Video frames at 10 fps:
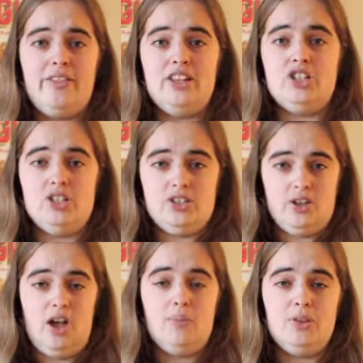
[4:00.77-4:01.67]
and then she
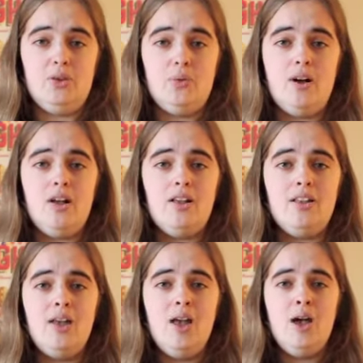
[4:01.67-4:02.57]
saw him in the
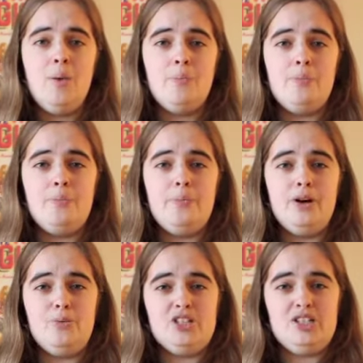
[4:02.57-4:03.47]
wall,
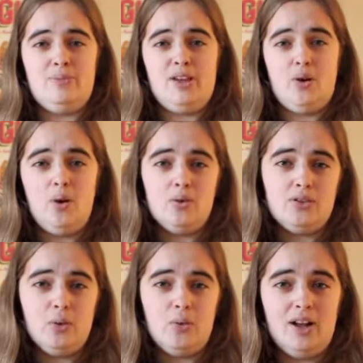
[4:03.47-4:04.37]
but when she made a hole
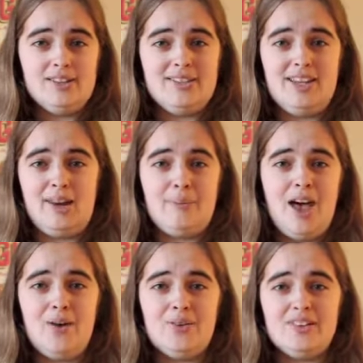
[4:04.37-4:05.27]
in the wall to get him
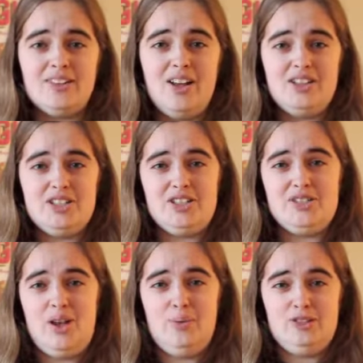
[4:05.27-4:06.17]
out, all she
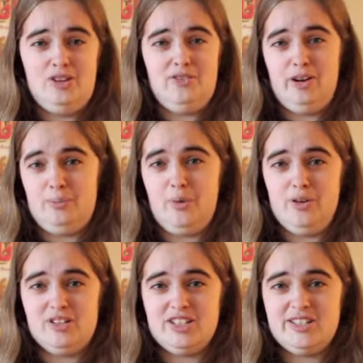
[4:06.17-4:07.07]
saw was her front
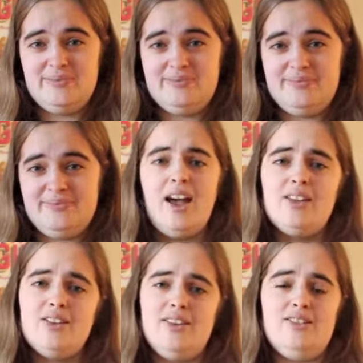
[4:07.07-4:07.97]
porch. I
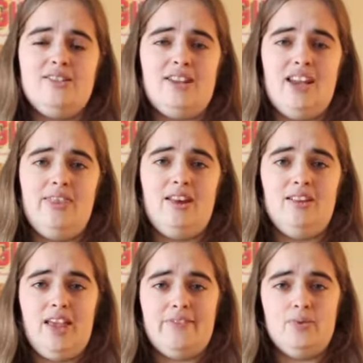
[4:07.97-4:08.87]
could understand that
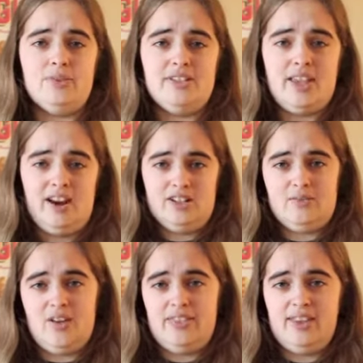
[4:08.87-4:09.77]
Eleven was scared to
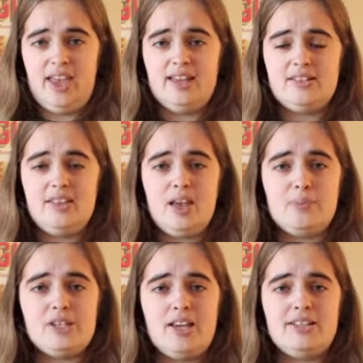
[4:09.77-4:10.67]
find the gate to the
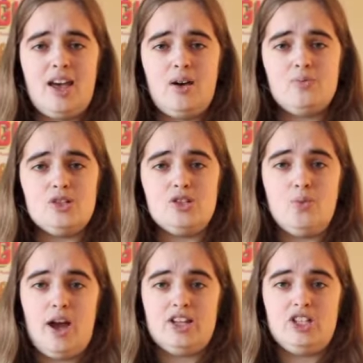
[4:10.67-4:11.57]
Upside Down, which is
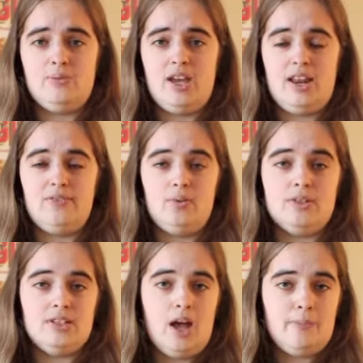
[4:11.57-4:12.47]
why she made
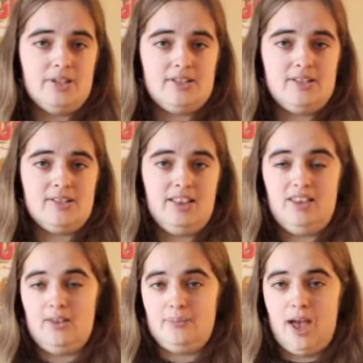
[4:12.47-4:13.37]
everyone's compasses
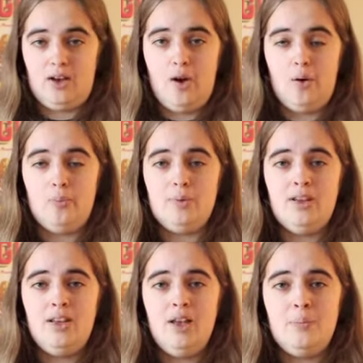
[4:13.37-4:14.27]
lead them back home,
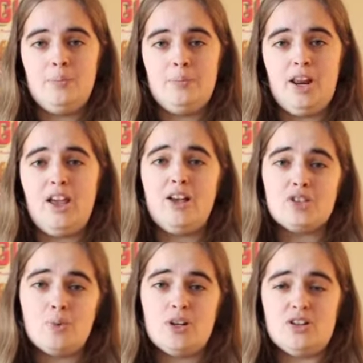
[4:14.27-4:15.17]
but I
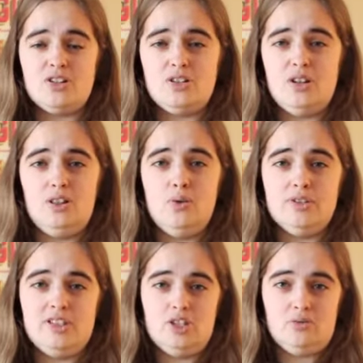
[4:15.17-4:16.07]
also understood
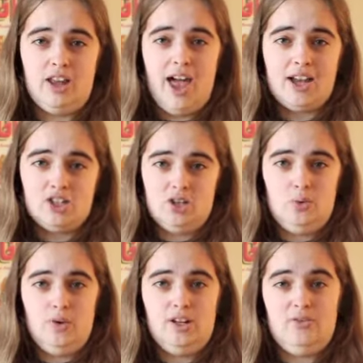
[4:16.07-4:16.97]
Lucas's
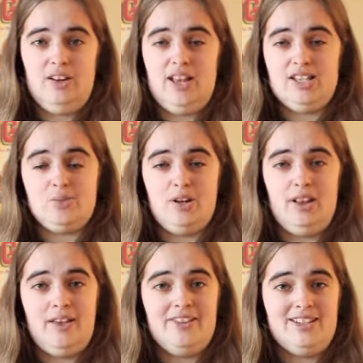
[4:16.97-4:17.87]
reaction when he realized what
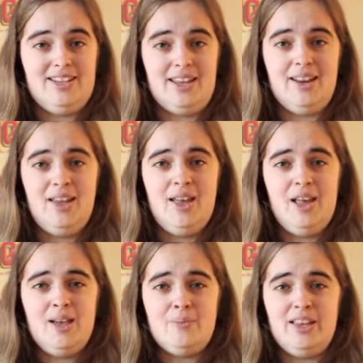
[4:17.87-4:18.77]
Eleven did,
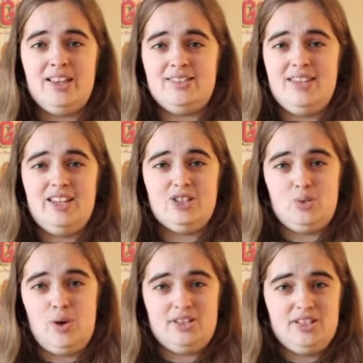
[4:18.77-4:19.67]
because he
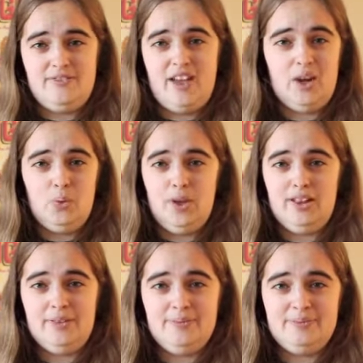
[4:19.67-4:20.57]
just wants to find
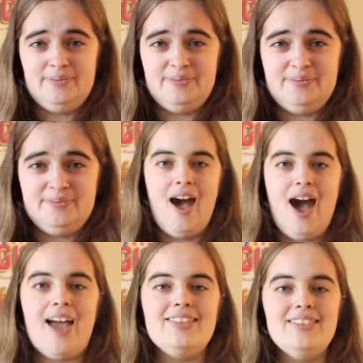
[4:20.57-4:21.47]
Will.
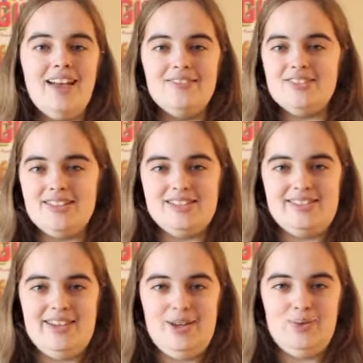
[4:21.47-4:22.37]
I loved the
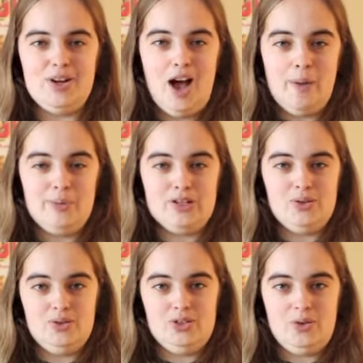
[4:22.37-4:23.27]
scene when Hopper
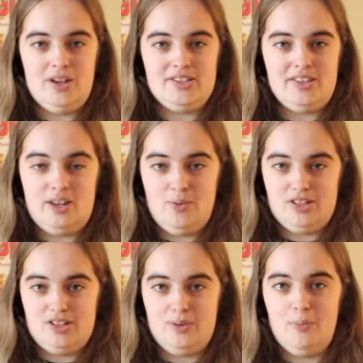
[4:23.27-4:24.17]
told Joyce that he
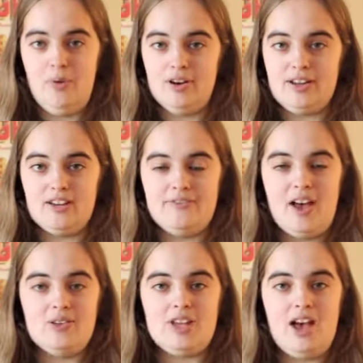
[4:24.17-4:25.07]
went to the morgue and
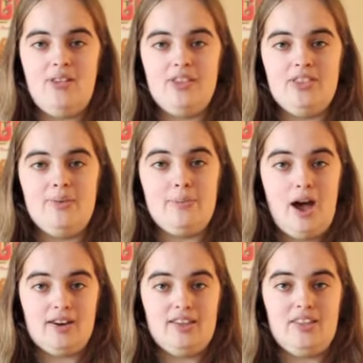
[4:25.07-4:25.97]
found out that the
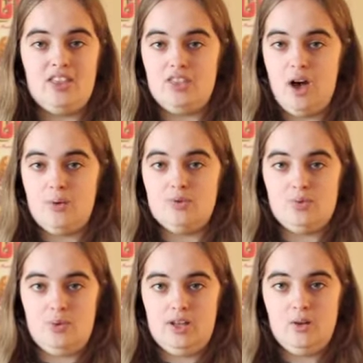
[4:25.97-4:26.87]
body they thought was
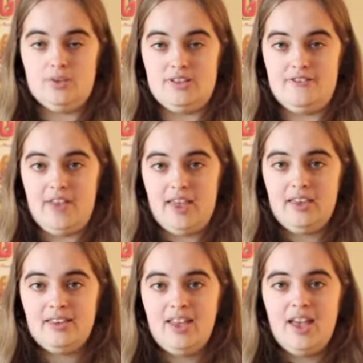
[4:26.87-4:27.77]
Will was a
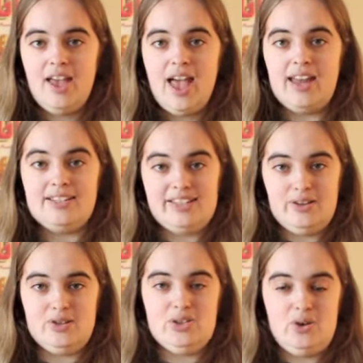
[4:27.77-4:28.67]
fake, and he
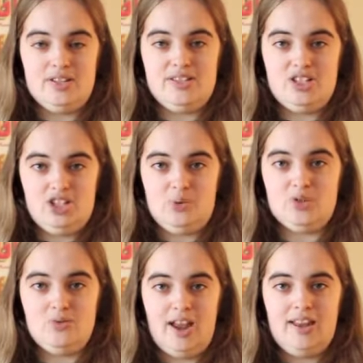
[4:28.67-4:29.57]
tells Joyce that she
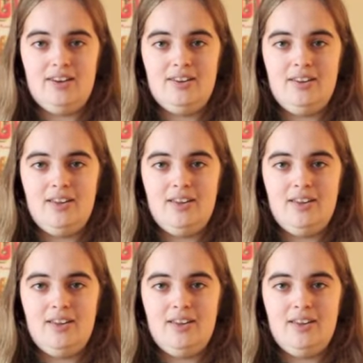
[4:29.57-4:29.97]
was right.